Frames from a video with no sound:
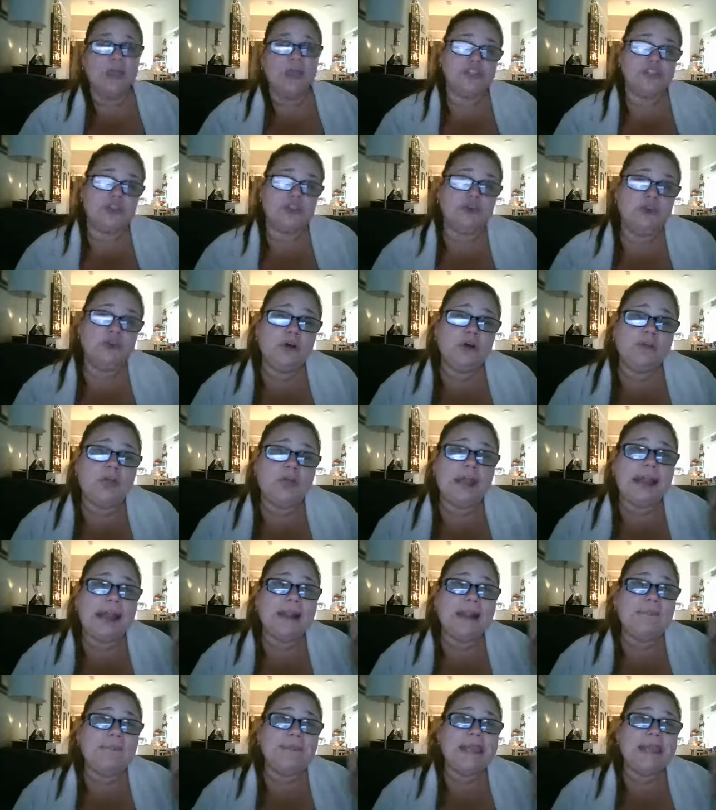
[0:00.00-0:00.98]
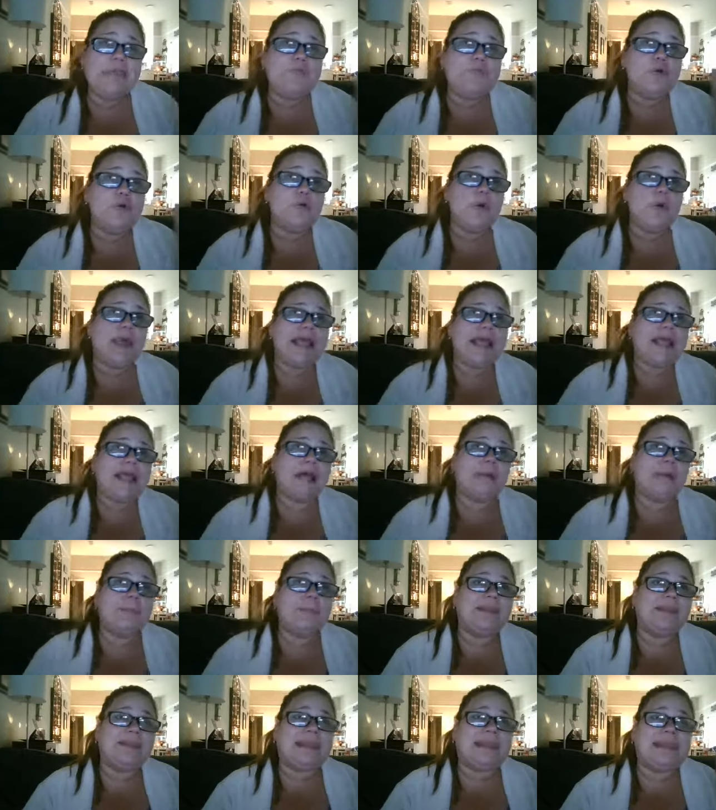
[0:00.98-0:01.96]
Do you know that people wake
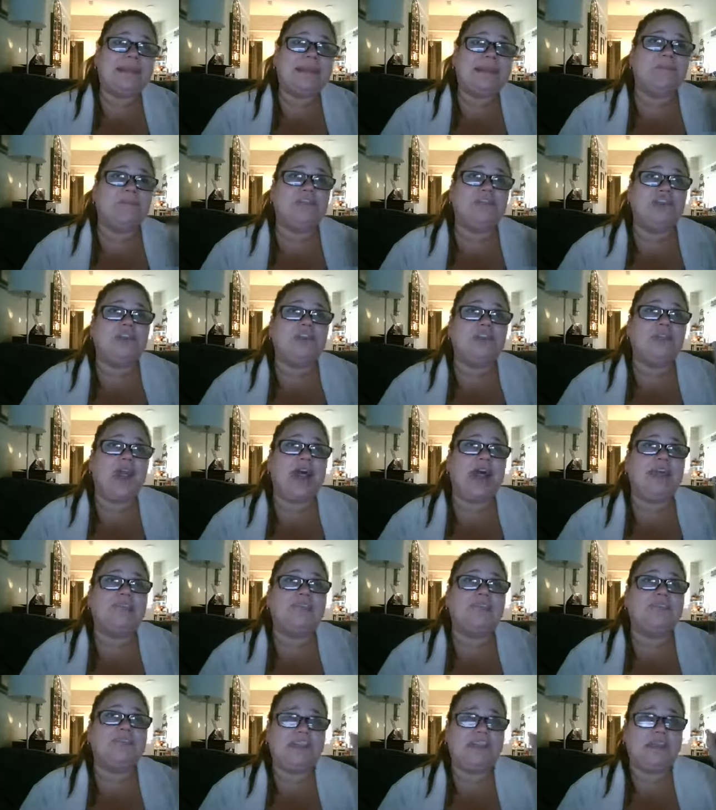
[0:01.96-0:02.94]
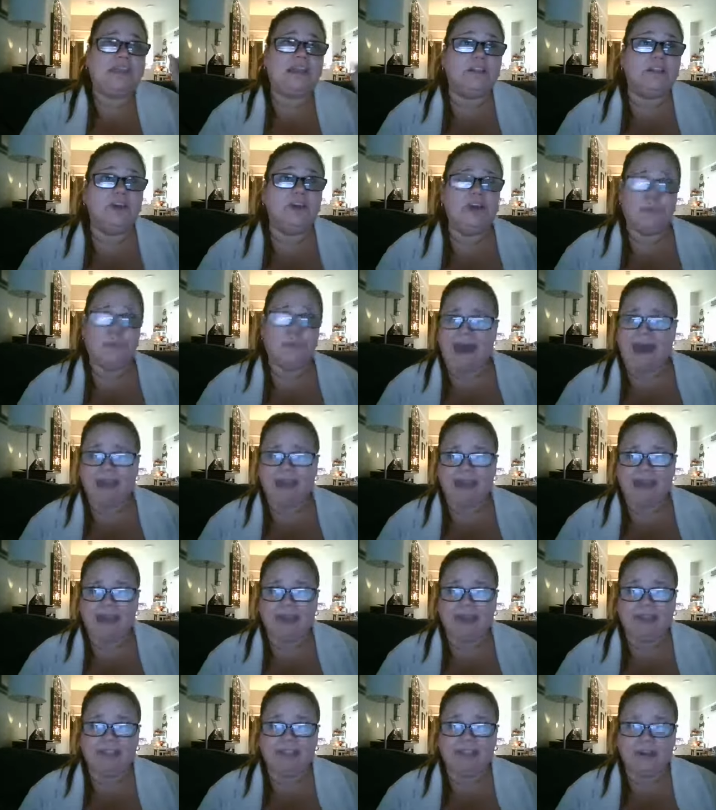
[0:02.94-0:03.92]
up at the end of their life and they look back
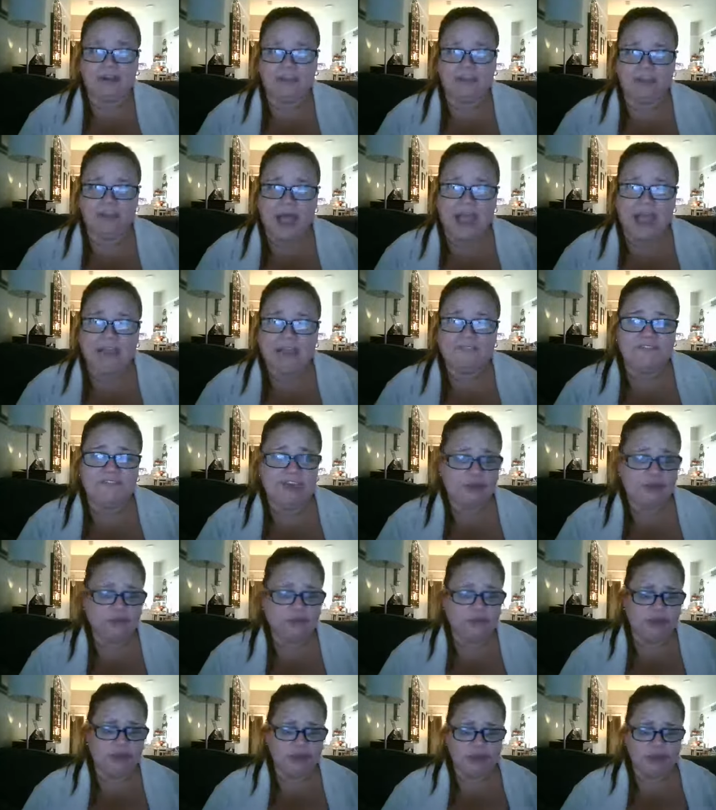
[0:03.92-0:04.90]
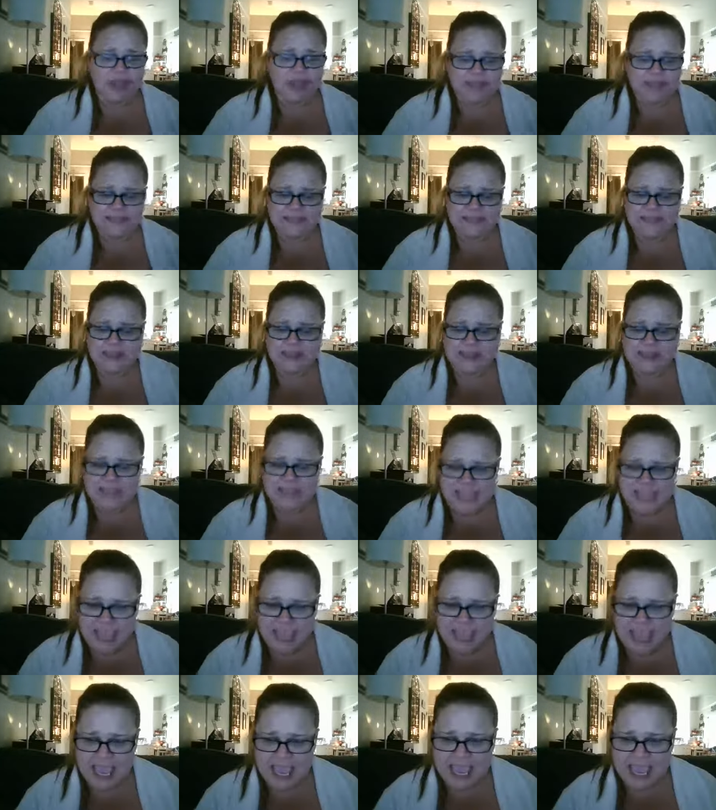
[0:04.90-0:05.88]
at their life and realize that
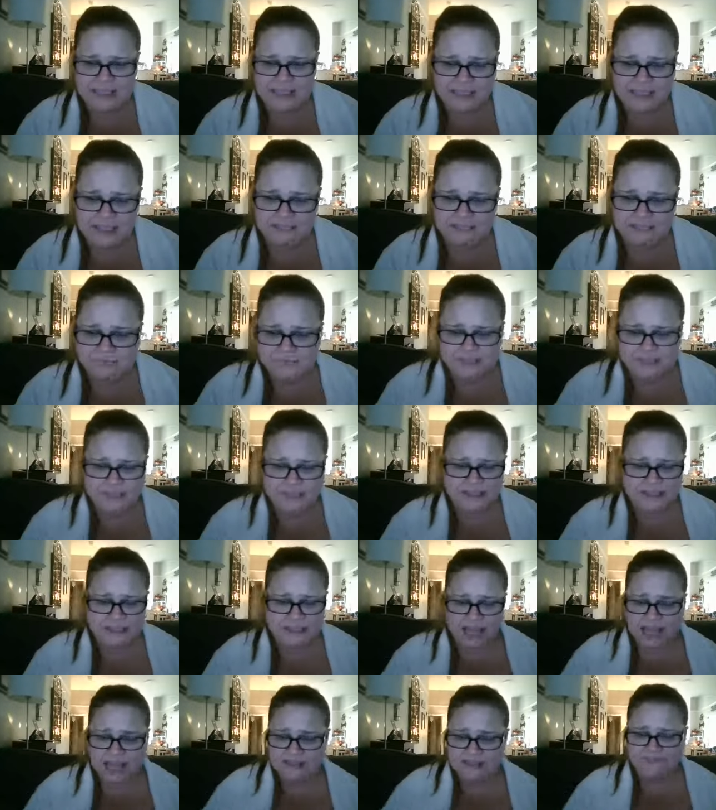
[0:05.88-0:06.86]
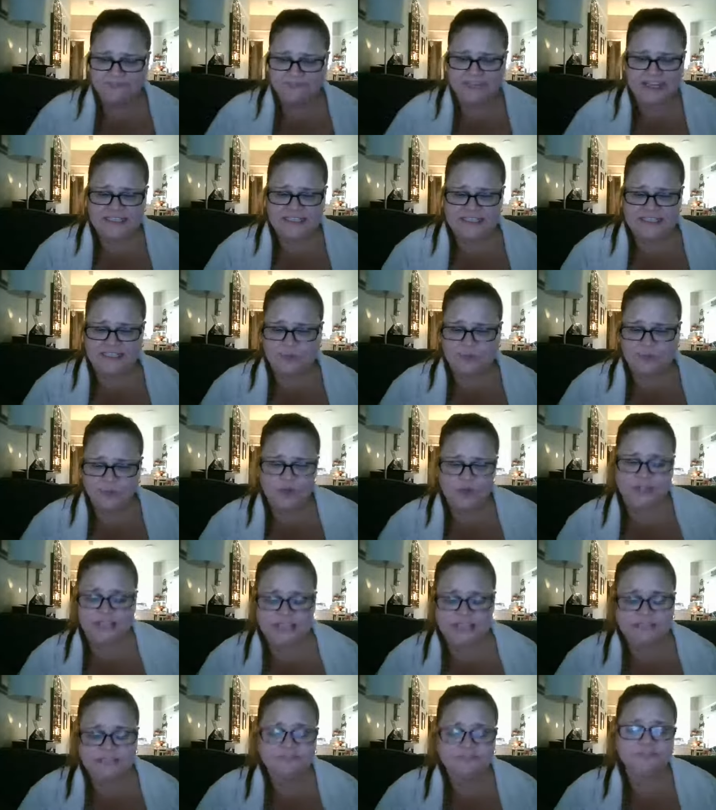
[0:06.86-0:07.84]
they lived the life they didn't want
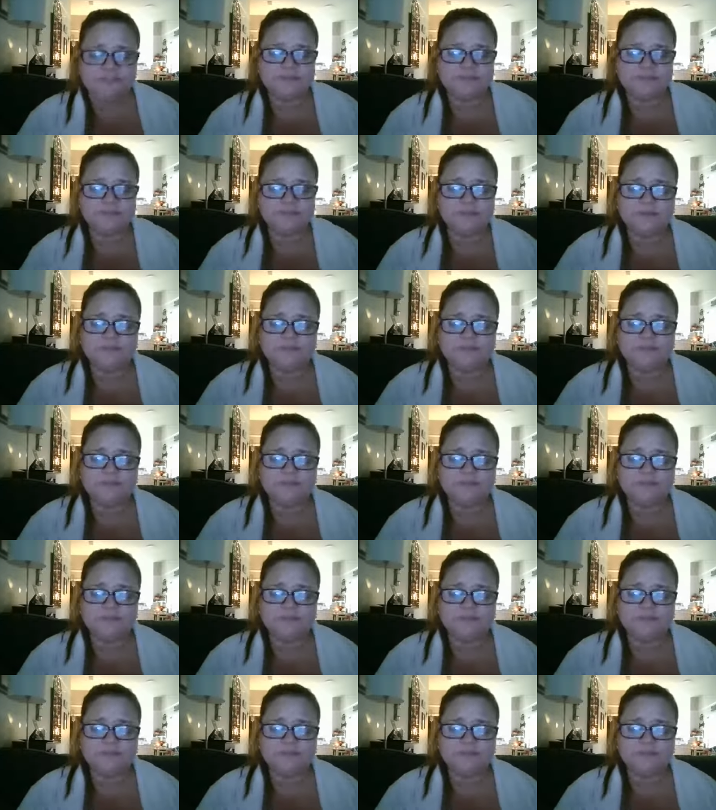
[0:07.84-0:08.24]
to live?